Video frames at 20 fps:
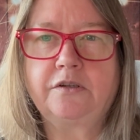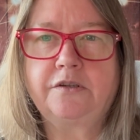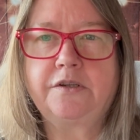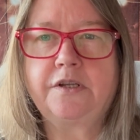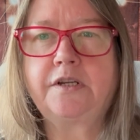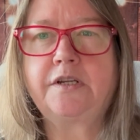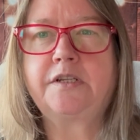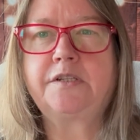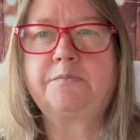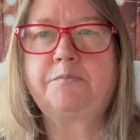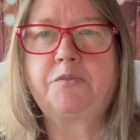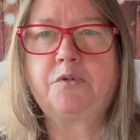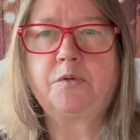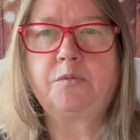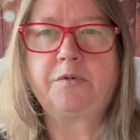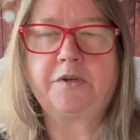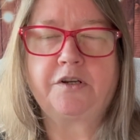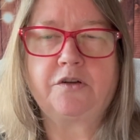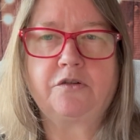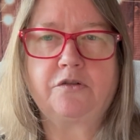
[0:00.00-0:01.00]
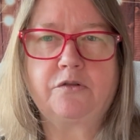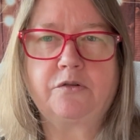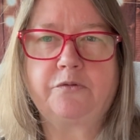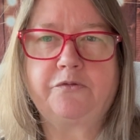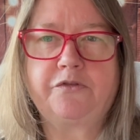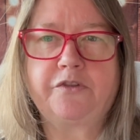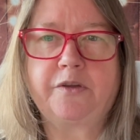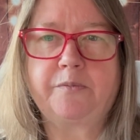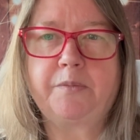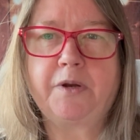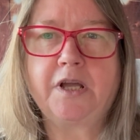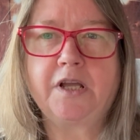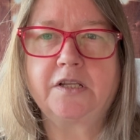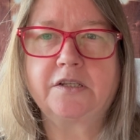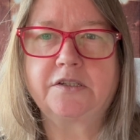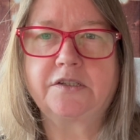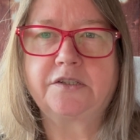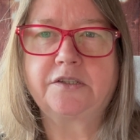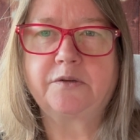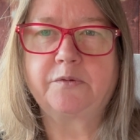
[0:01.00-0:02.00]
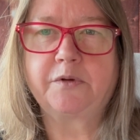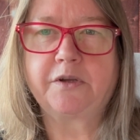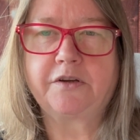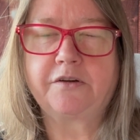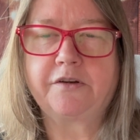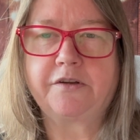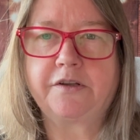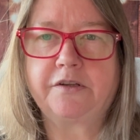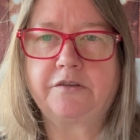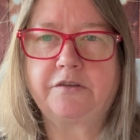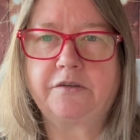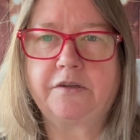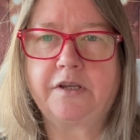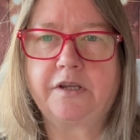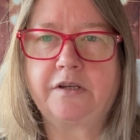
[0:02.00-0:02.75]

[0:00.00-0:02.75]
then it's probably not good for the plants that we're growing in.